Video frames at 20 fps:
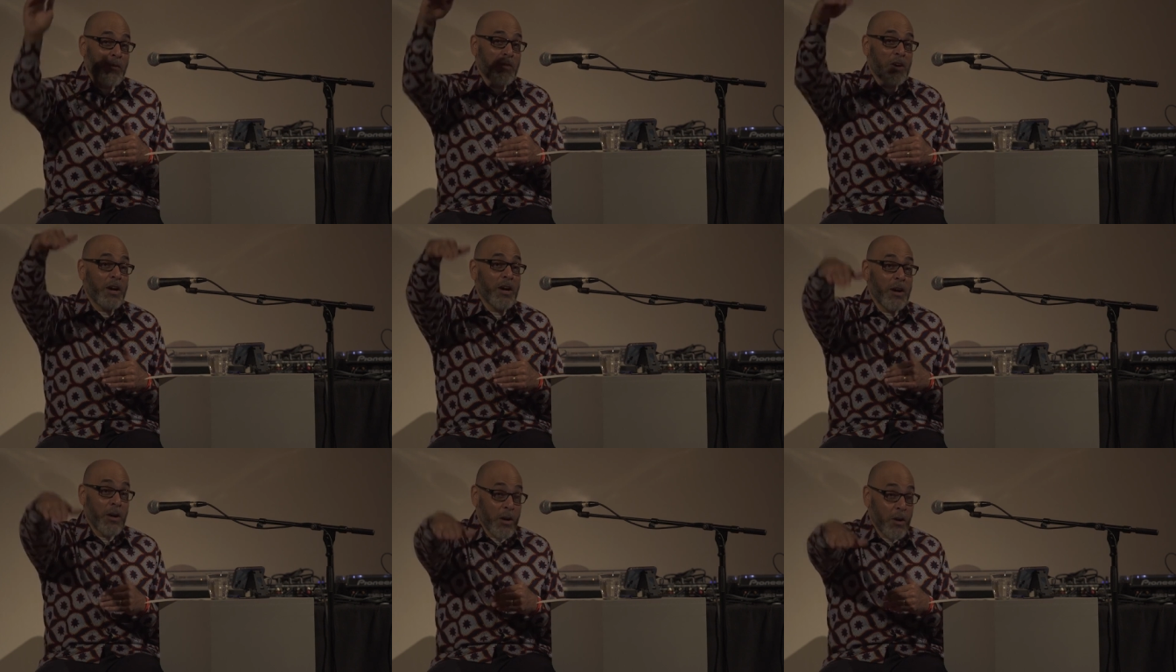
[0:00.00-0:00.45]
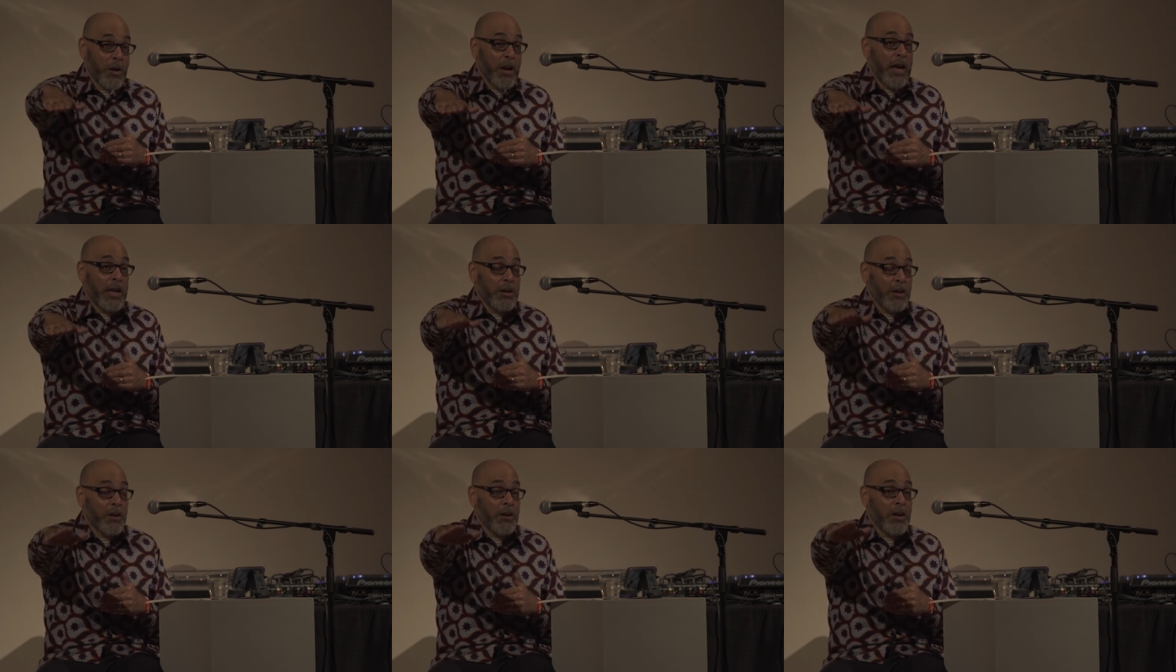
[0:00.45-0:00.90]
over a,
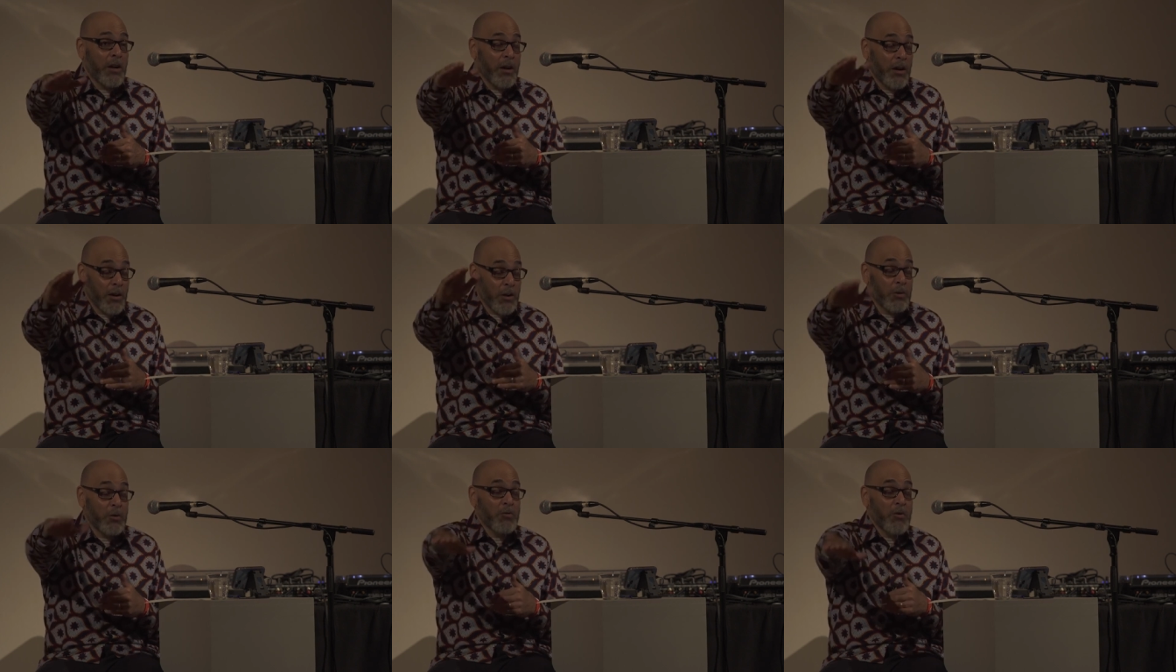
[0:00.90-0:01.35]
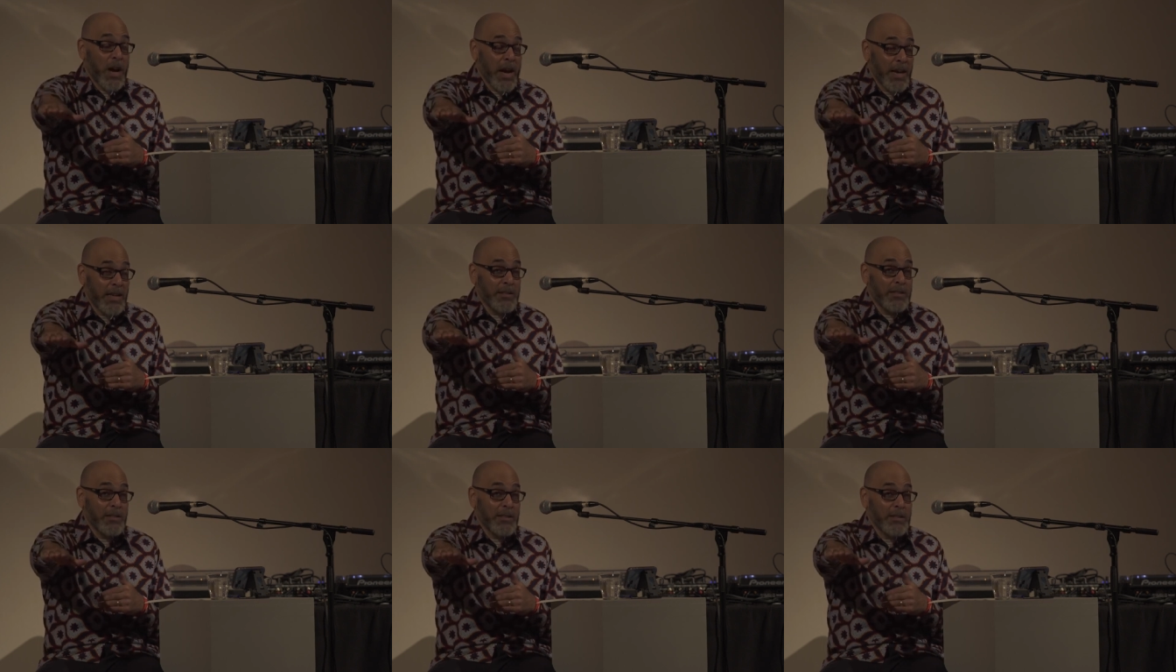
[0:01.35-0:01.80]
and her, a
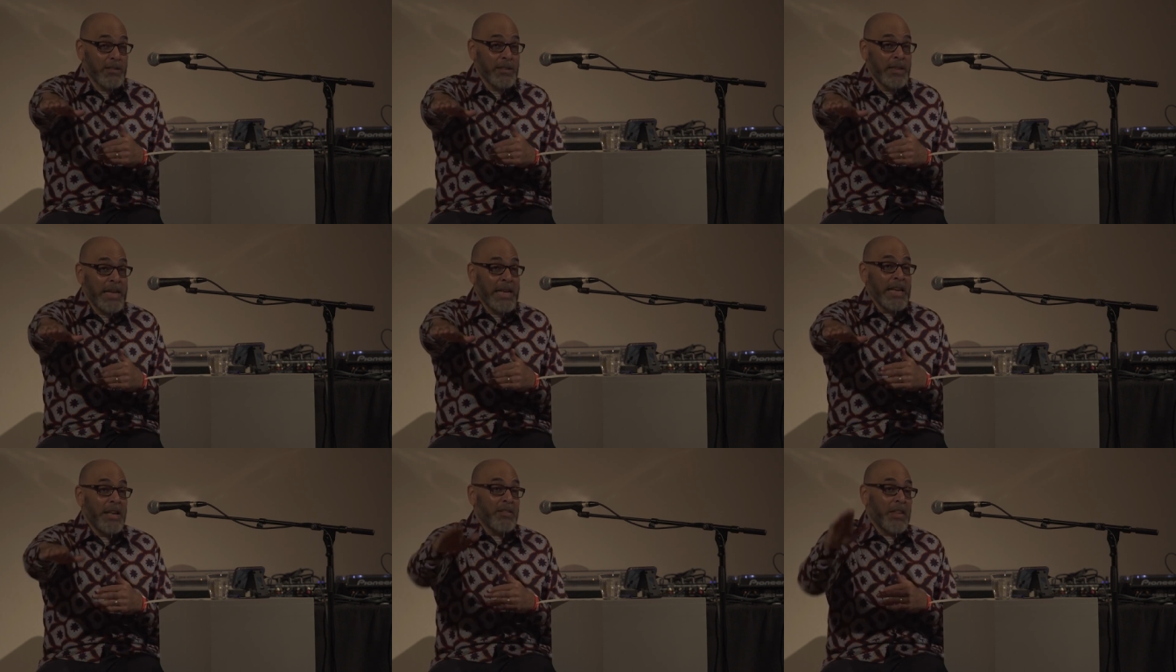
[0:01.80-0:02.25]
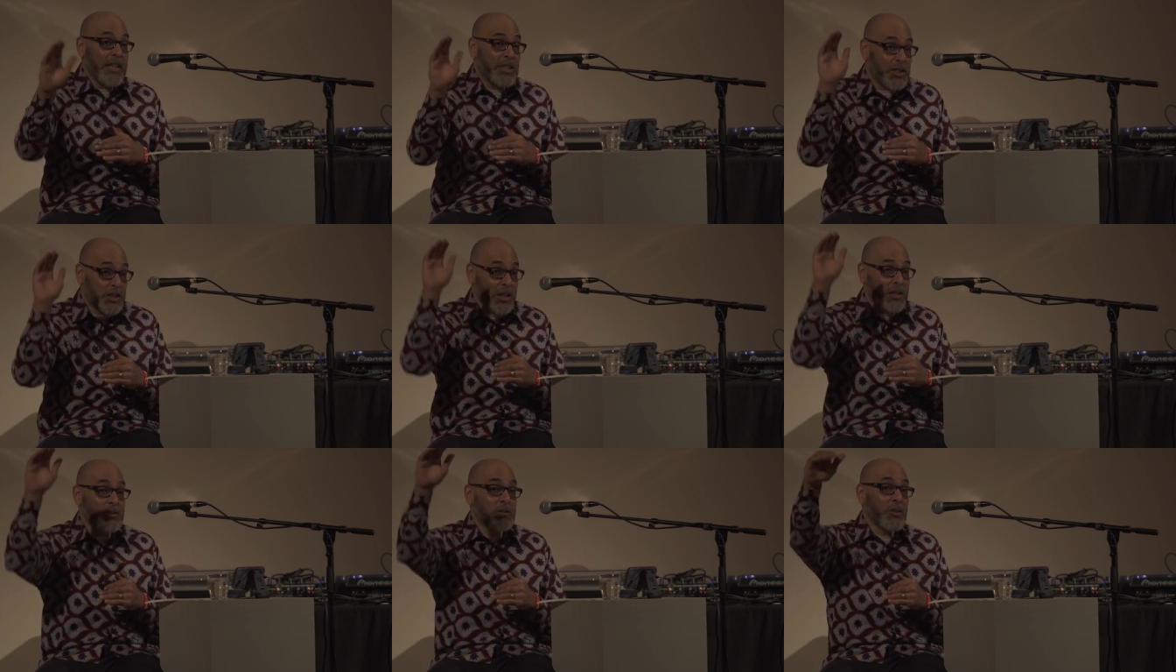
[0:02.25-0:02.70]
horizon that
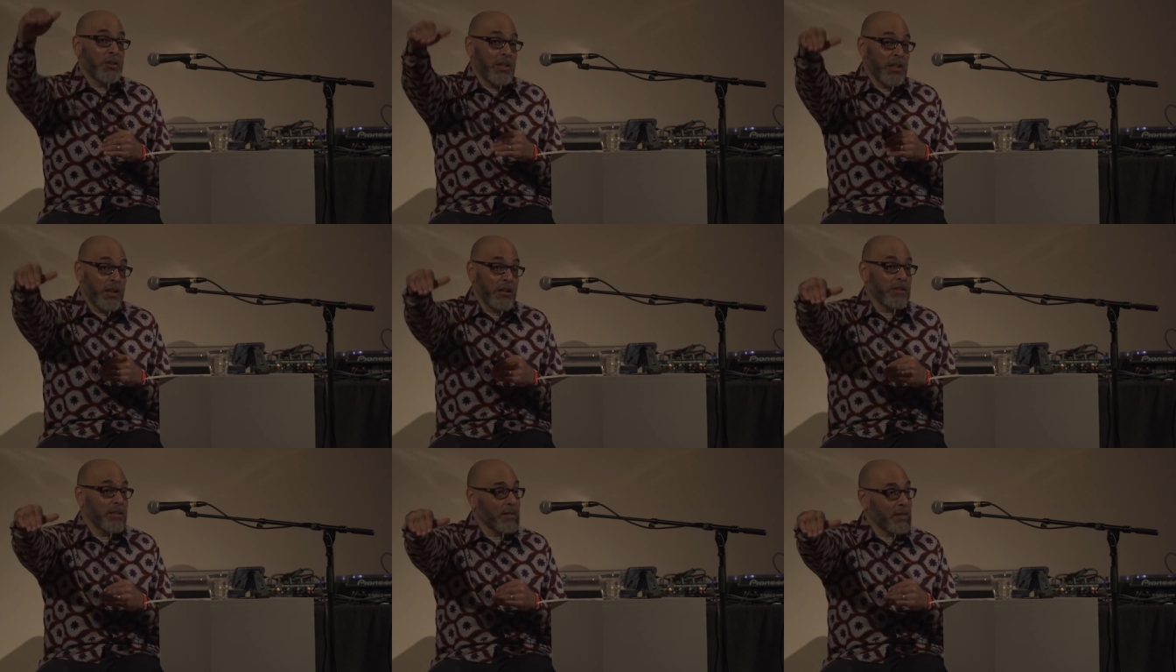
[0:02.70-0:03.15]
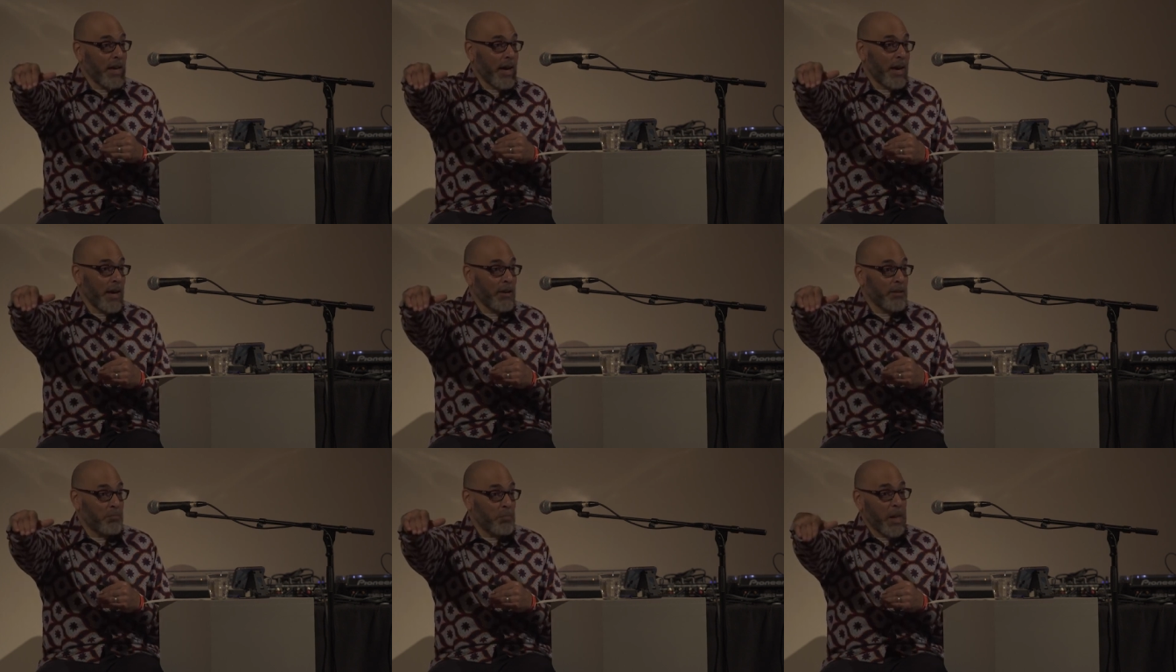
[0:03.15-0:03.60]
just on the other
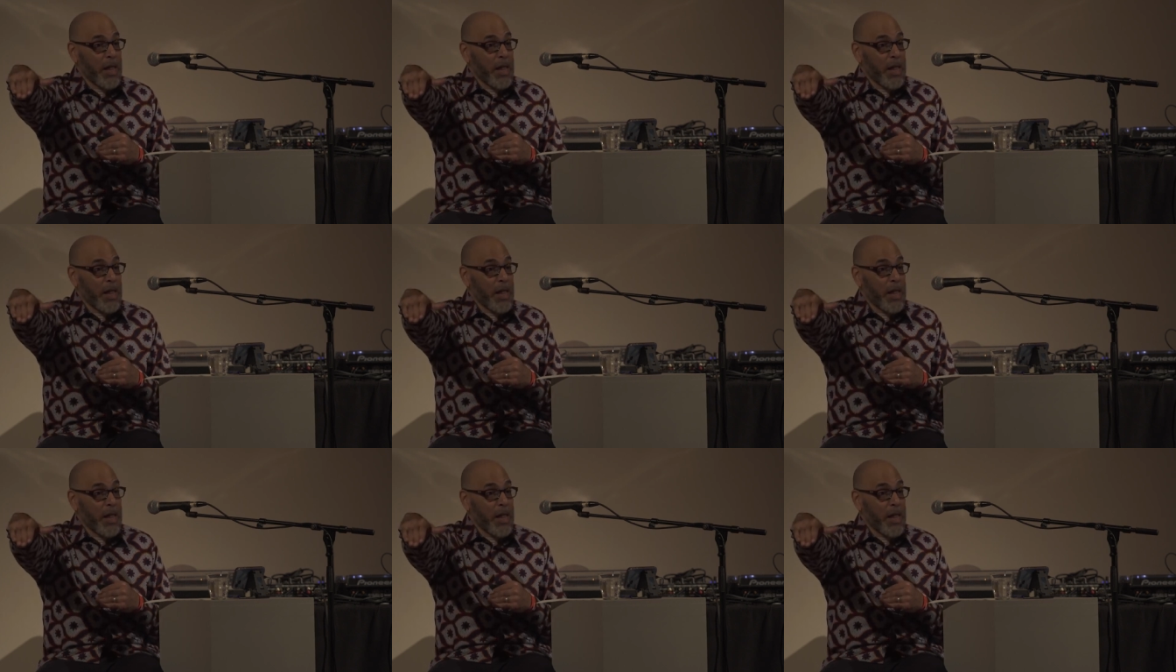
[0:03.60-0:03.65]
side,